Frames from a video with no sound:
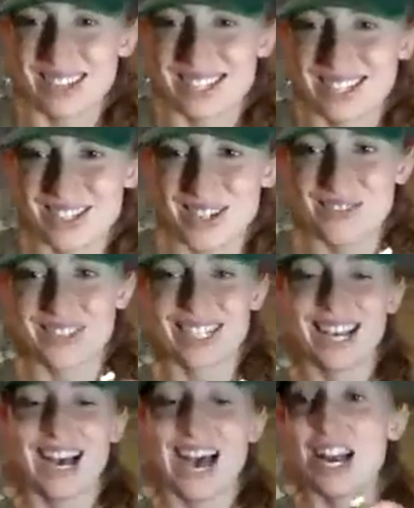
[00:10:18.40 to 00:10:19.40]
all these chips,
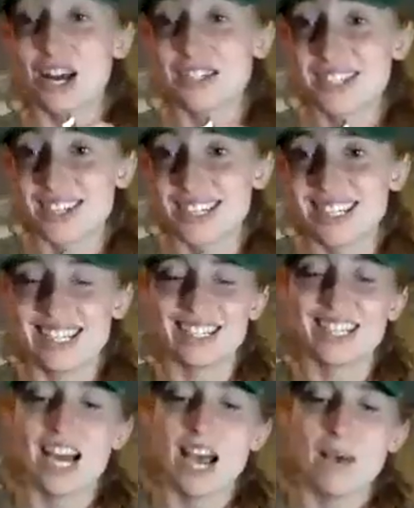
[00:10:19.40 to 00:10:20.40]
and I'll still eat
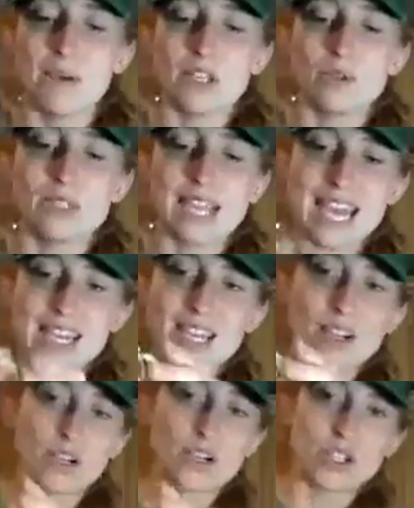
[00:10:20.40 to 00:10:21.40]
these. But you take your